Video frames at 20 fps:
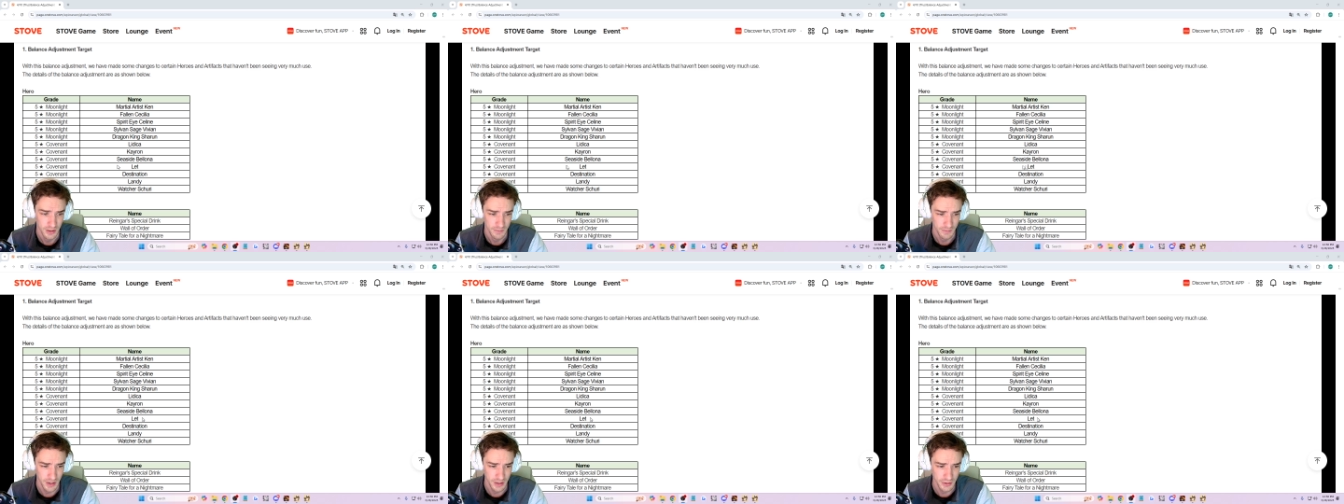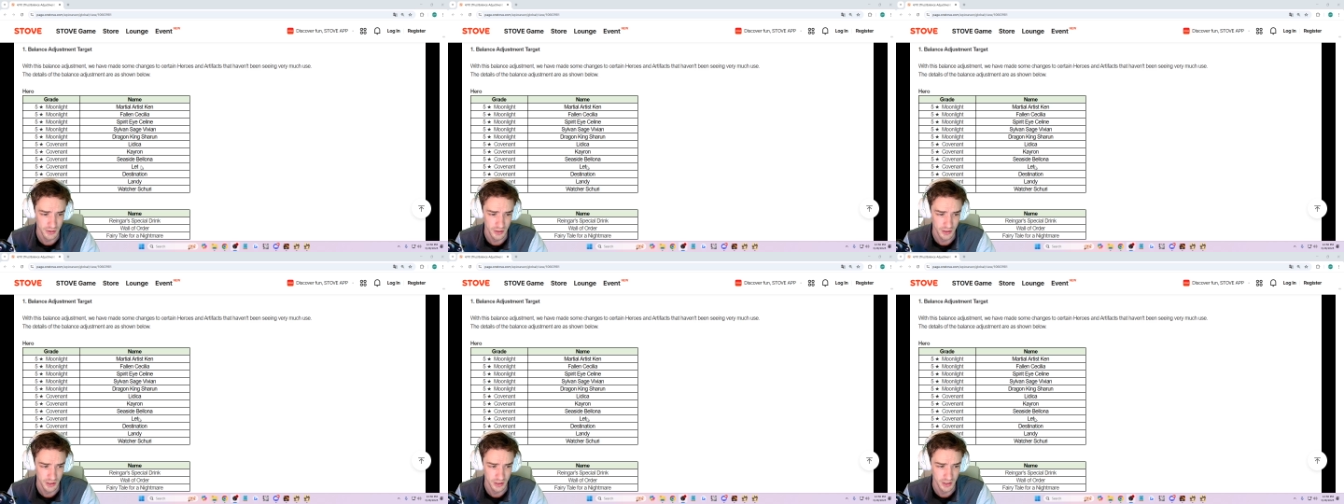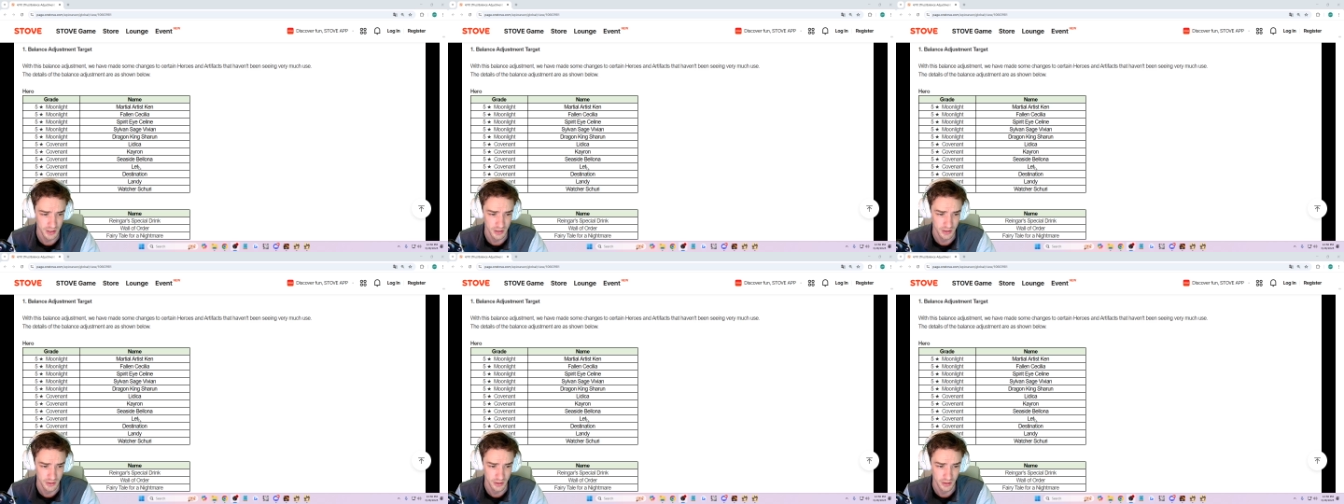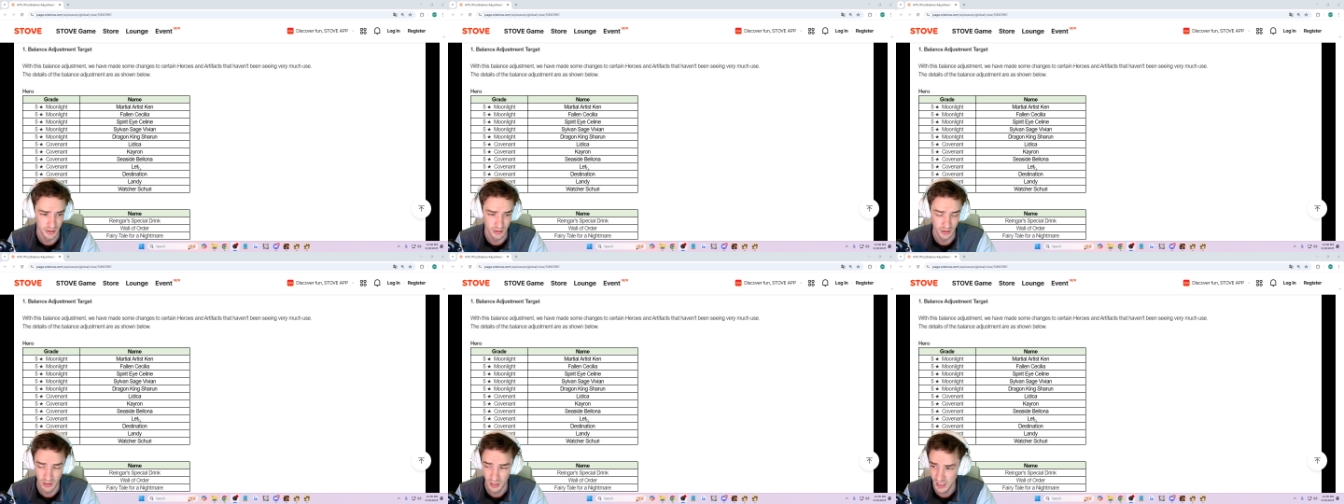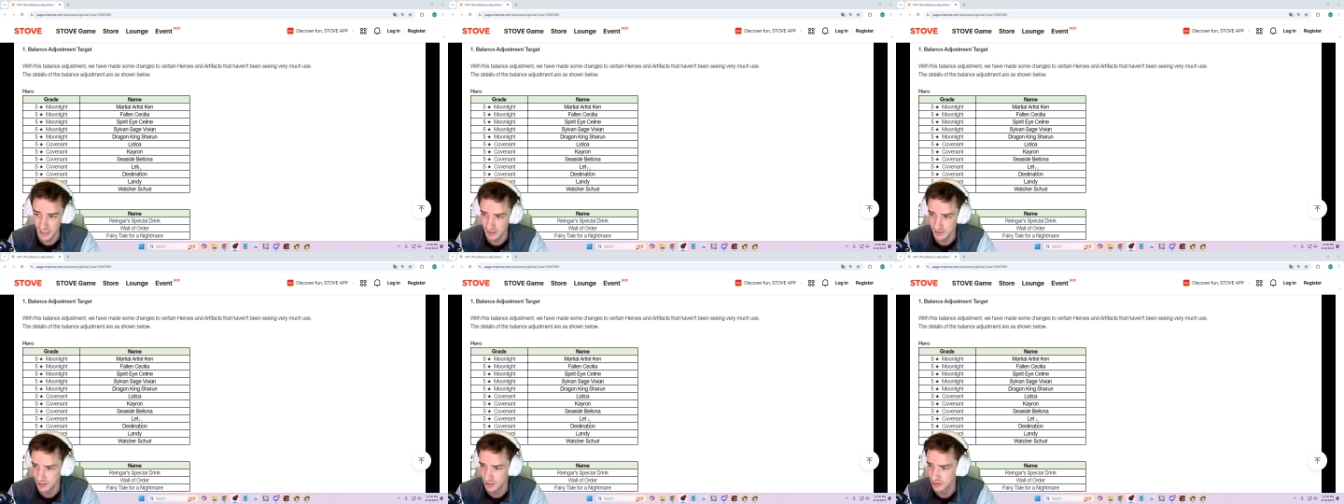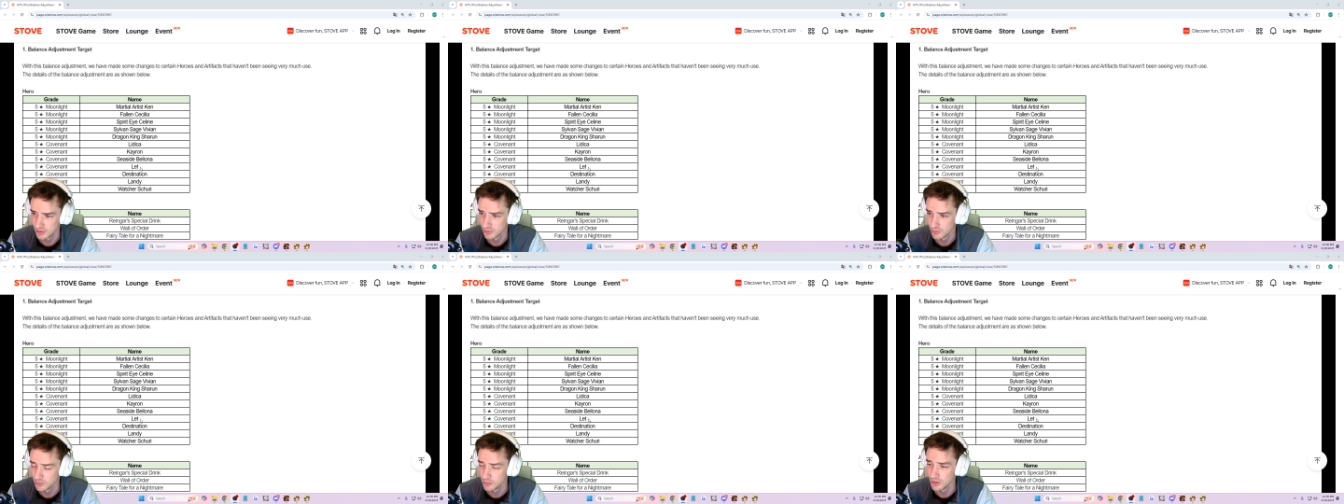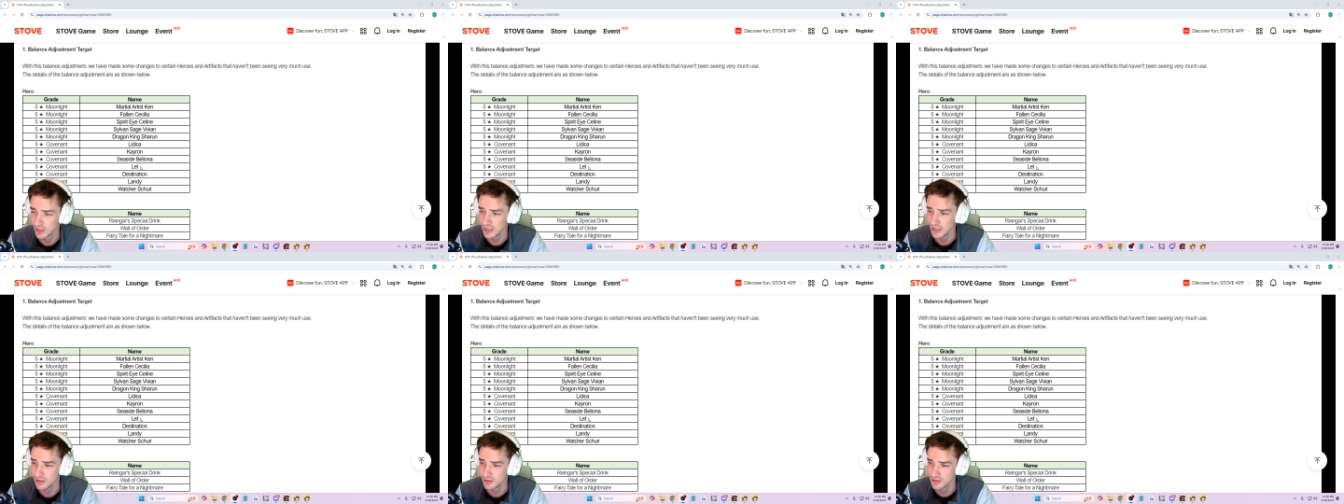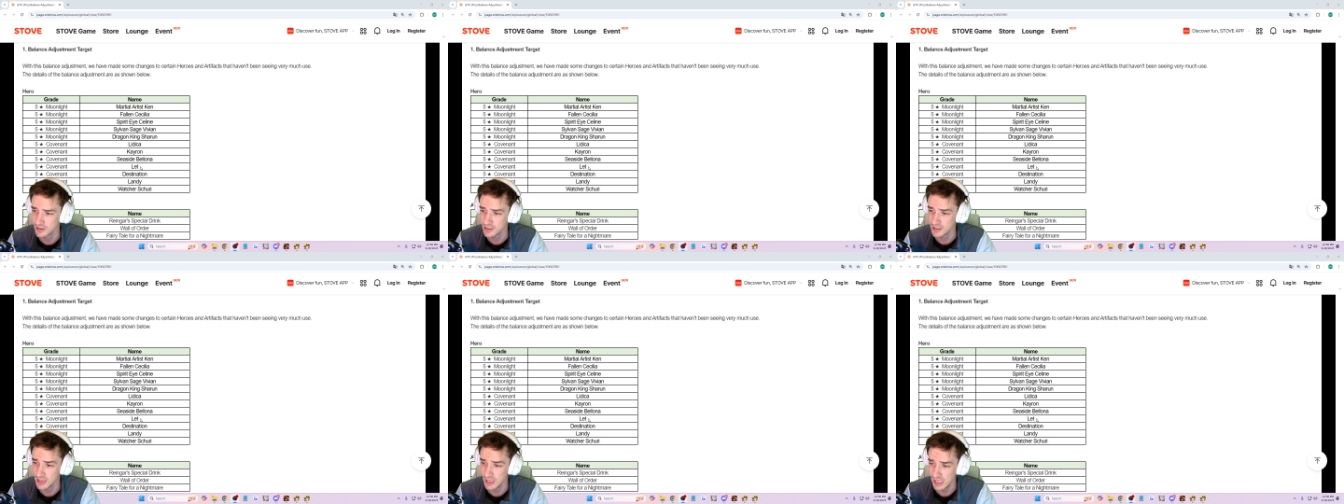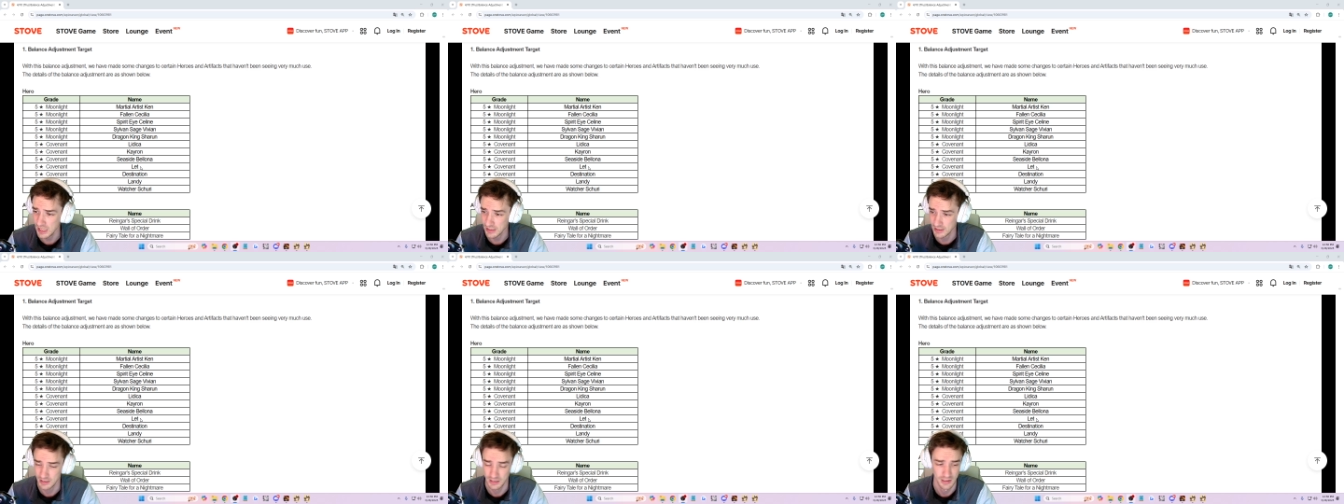5-star character, Let. Who the hell is Let?